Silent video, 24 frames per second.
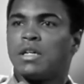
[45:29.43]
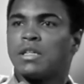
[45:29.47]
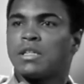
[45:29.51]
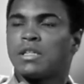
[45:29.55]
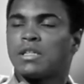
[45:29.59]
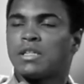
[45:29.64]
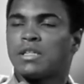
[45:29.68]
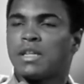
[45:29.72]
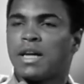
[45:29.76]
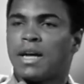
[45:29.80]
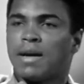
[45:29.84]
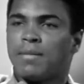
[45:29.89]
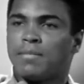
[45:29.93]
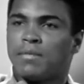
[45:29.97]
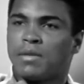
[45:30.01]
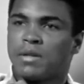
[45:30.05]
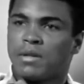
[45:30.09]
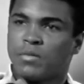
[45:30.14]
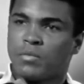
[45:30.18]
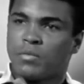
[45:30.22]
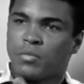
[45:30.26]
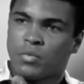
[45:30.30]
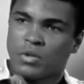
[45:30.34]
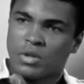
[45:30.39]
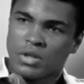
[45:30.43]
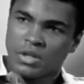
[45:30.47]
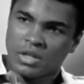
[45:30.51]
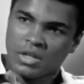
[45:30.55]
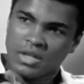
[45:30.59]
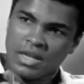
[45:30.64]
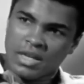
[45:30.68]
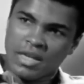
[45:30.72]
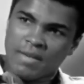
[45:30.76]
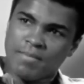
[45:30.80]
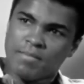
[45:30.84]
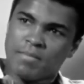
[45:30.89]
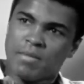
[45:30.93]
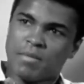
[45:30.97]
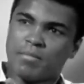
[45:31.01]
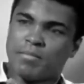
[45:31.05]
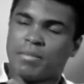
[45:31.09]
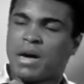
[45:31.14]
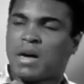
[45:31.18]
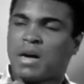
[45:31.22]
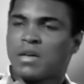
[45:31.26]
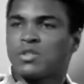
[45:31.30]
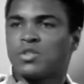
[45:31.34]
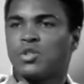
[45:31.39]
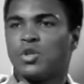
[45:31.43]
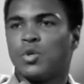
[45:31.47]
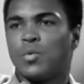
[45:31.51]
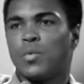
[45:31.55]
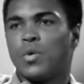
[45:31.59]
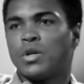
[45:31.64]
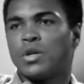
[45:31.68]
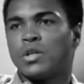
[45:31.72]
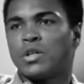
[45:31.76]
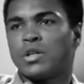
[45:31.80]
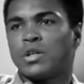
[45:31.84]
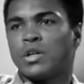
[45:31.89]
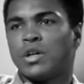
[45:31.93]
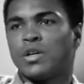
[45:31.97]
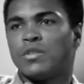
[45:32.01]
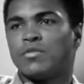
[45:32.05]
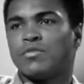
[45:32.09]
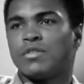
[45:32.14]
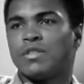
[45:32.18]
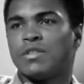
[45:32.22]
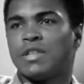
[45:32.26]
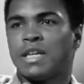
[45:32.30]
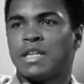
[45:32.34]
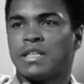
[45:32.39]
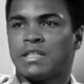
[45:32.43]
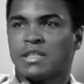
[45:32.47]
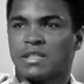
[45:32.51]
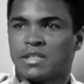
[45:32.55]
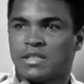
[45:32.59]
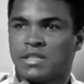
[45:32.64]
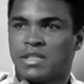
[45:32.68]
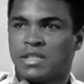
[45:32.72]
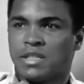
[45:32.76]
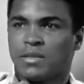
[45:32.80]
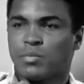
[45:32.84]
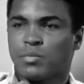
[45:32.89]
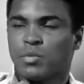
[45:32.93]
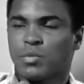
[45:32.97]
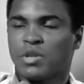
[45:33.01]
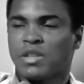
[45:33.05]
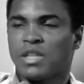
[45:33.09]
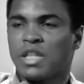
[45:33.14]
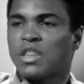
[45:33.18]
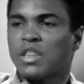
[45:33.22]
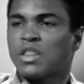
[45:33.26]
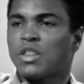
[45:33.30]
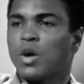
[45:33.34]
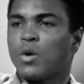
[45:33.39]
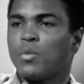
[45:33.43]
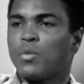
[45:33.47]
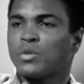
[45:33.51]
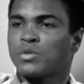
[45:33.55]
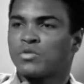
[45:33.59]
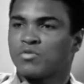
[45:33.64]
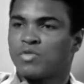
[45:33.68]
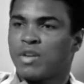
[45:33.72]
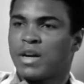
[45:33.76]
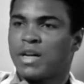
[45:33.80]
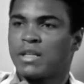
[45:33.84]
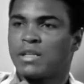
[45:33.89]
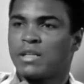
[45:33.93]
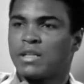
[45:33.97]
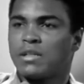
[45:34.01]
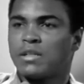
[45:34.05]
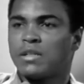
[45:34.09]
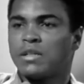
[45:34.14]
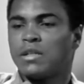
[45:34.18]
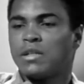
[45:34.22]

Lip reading: At the time they wouldn't let me box nowhere in the country. They just did what they thought was right.